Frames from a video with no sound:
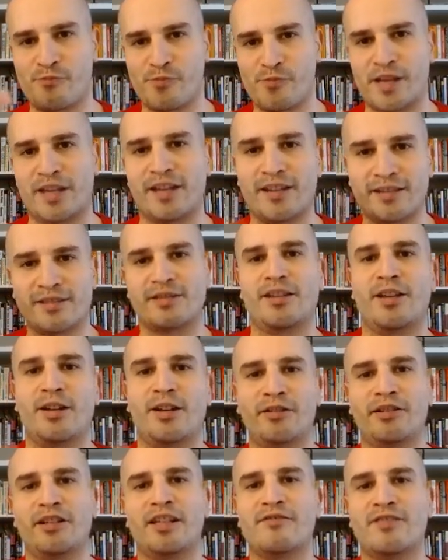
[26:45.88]
because you
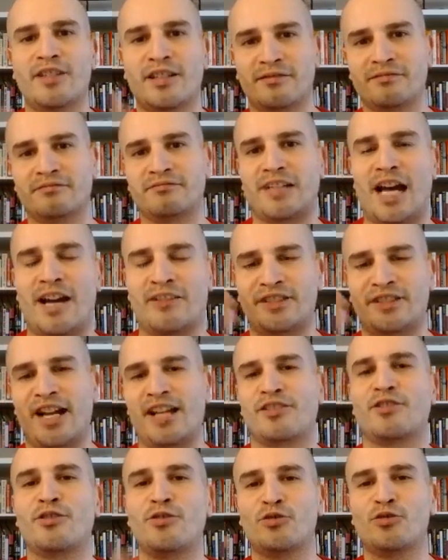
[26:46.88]
know even after
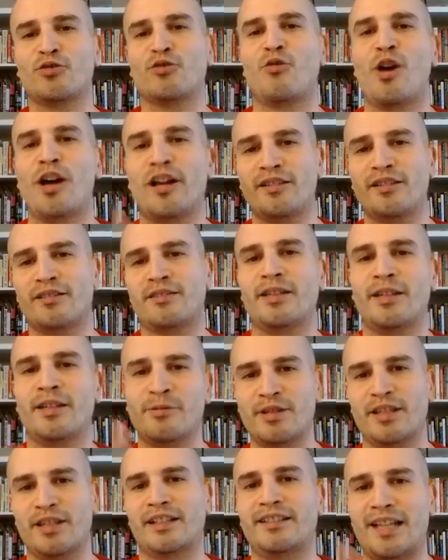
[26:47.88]
asking you twice it
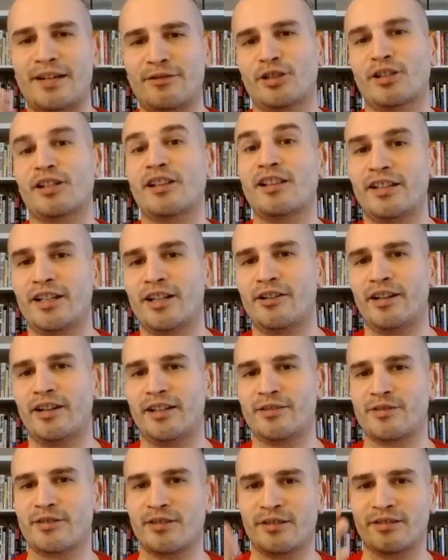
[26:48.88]
was like never a clear
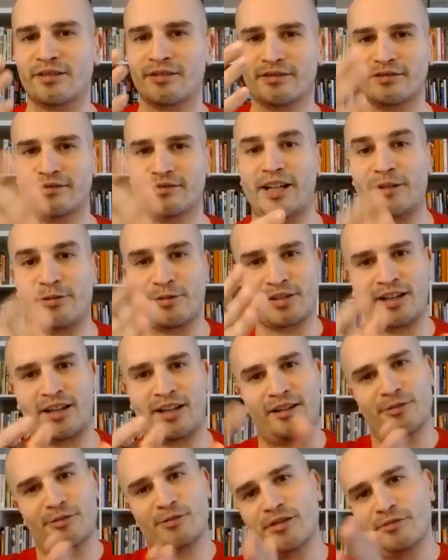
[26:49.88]
answer right? It was mm-hmm.
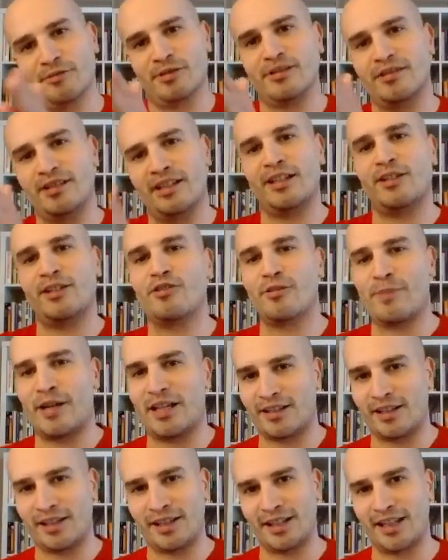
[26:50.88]
kind of where we're
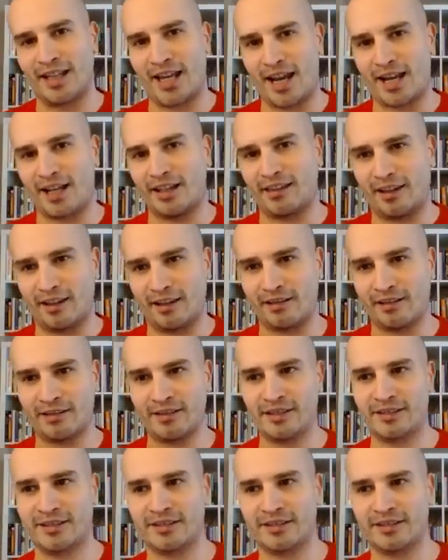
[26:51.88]
incrementally getting there,